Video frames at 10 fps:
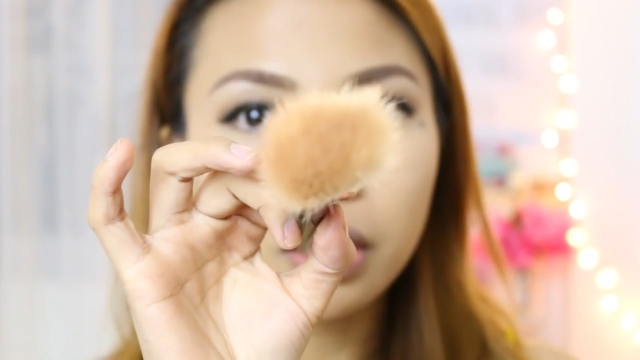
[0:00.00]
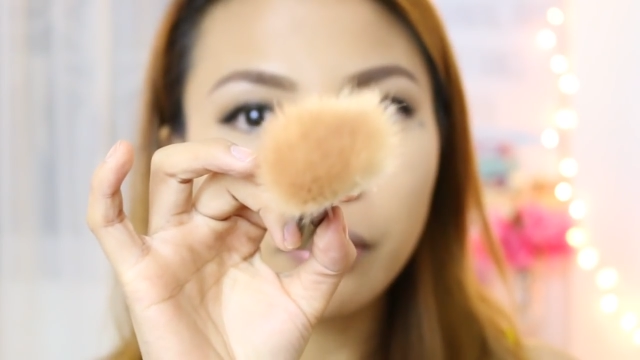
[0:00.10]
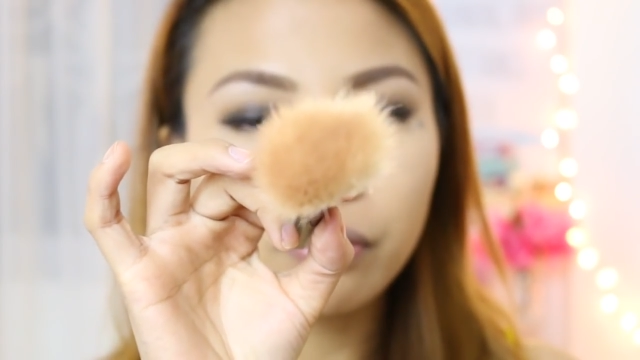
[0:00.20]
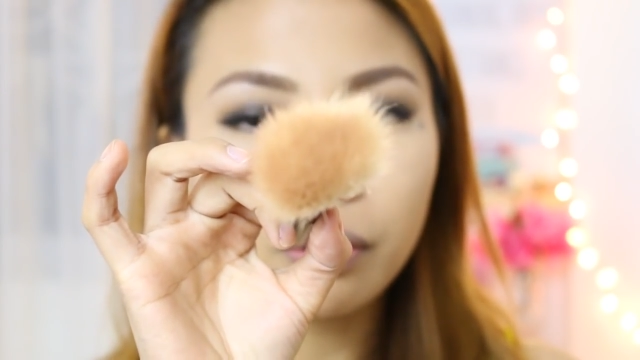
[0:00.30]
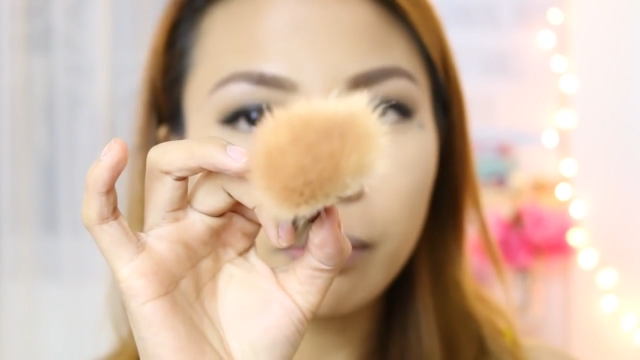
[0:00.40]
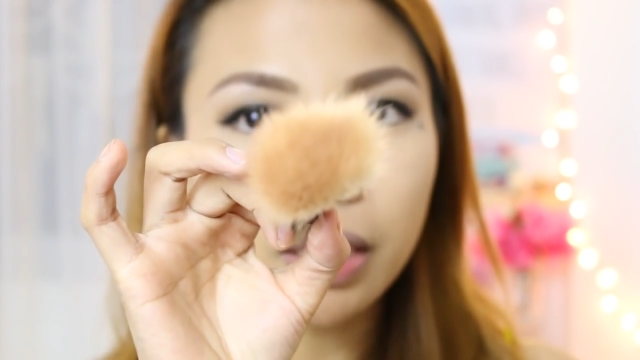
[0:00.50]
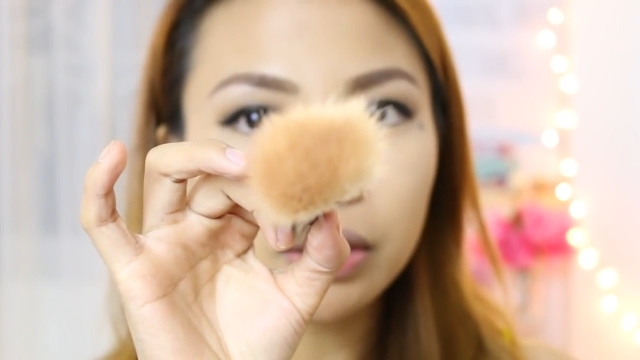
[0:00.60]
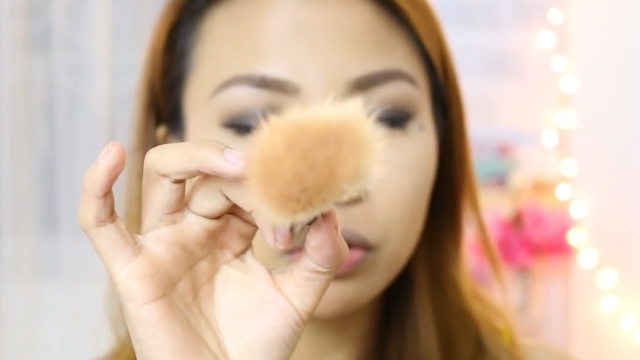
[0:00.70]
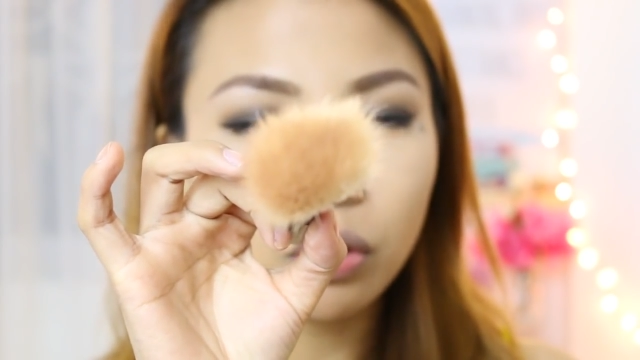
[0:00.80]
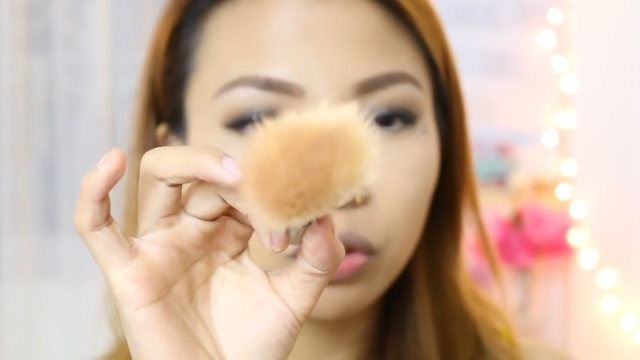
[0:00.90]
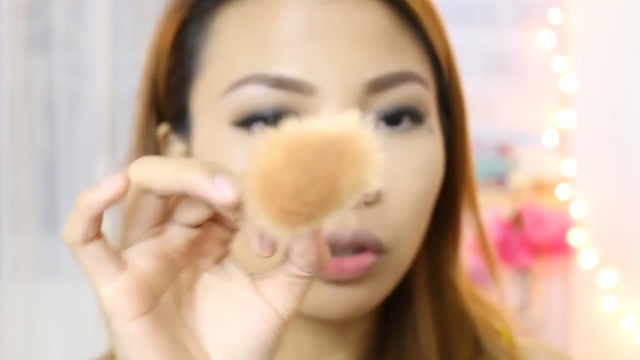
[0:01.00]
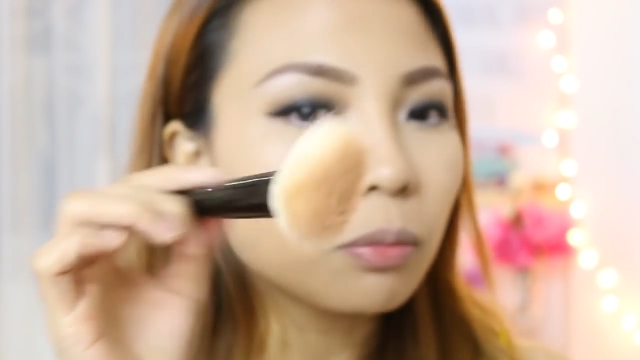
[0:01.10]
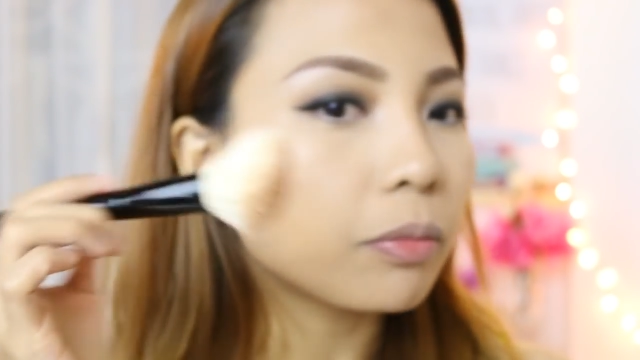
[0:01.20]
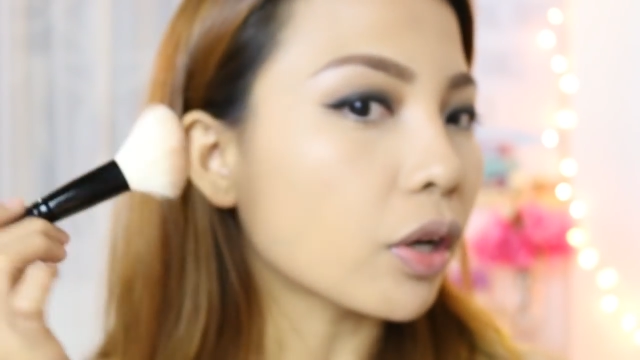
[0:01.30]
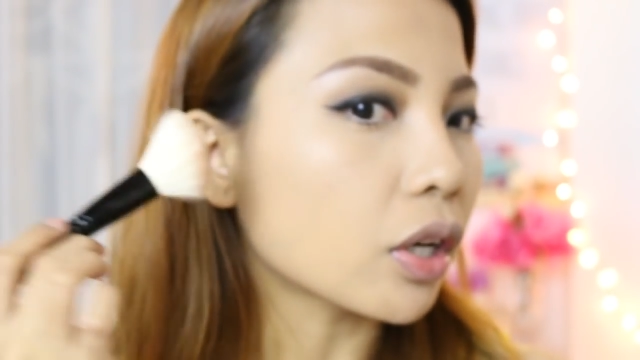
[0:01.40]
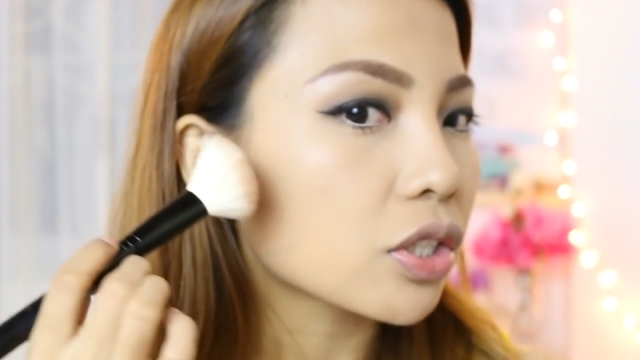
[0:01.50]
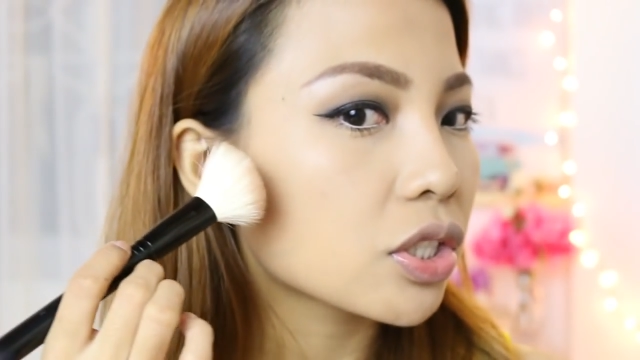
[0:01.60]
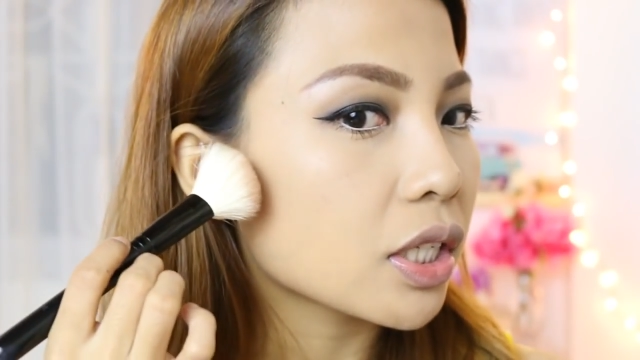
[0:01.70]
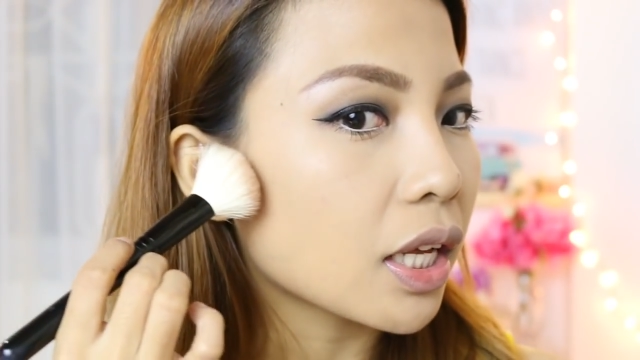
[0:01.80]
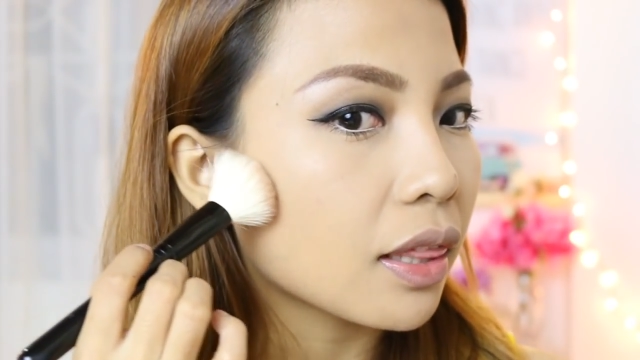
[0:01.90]
enough amount on your
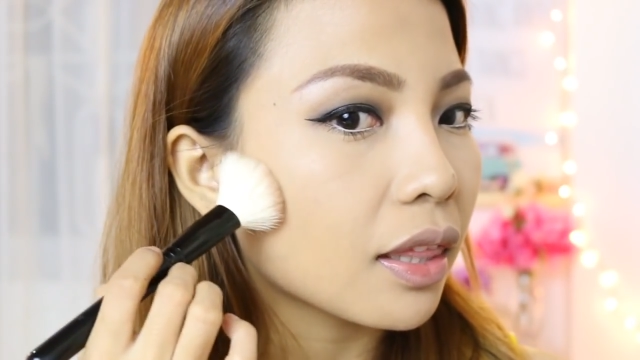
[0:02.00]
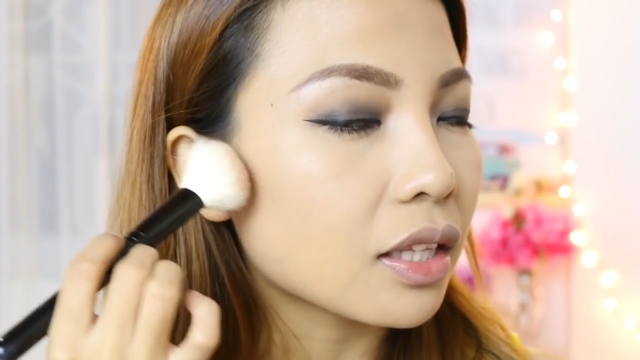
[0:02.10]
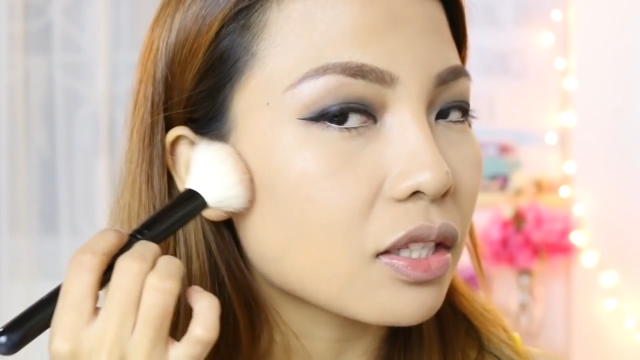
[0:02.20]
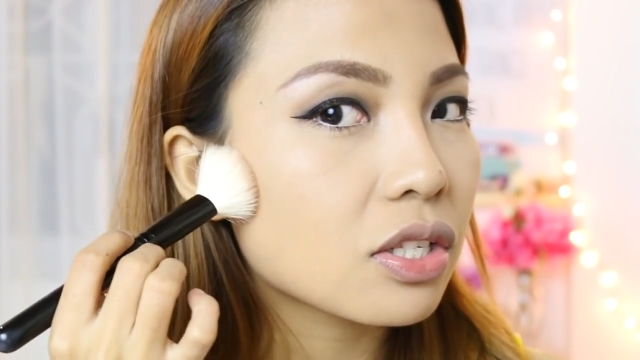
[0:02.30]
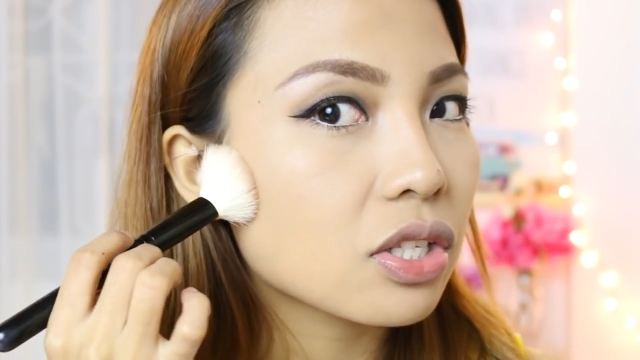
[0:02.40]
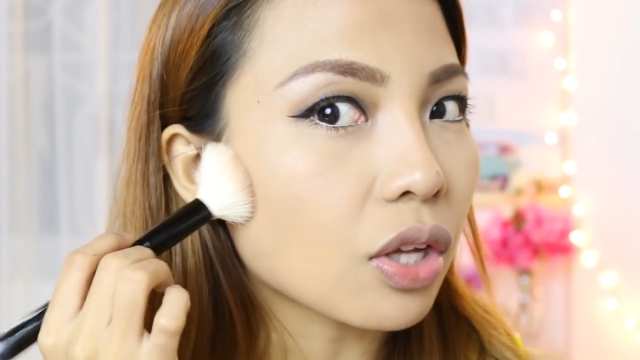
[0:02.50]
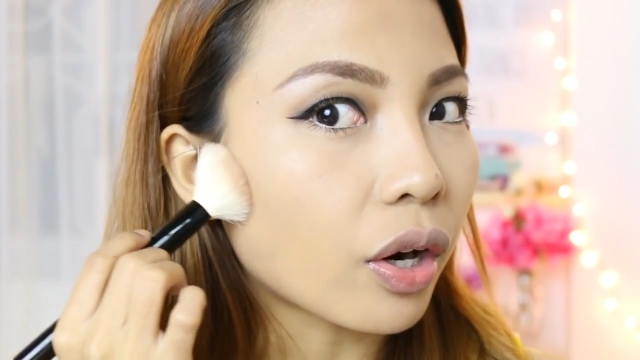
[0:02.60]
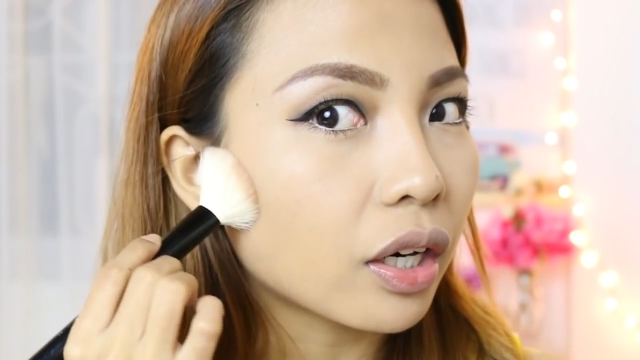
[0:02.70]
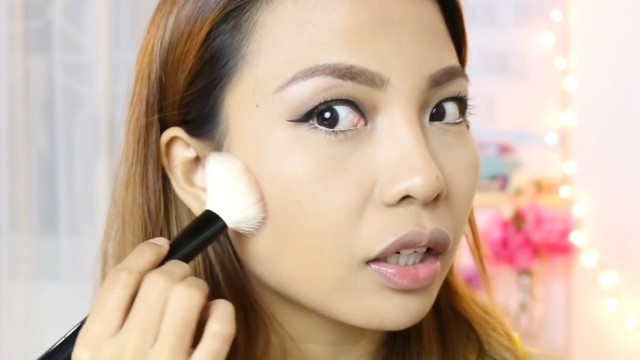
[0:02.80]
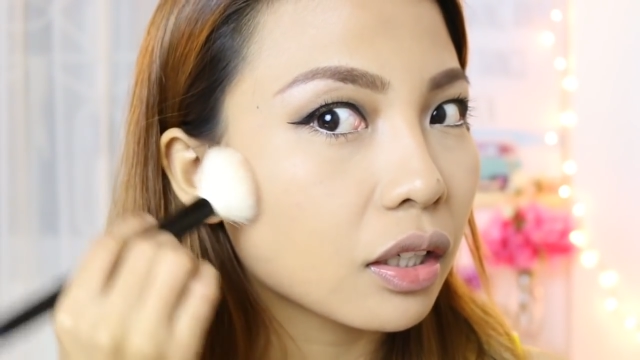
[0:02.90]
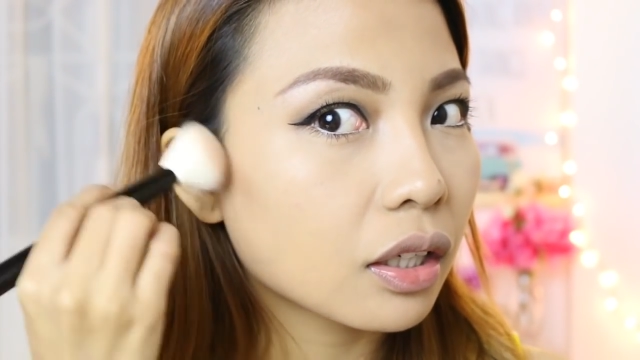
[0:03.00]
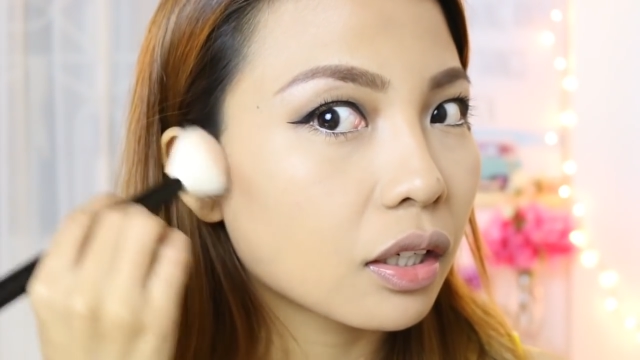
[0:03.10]
brush and then start.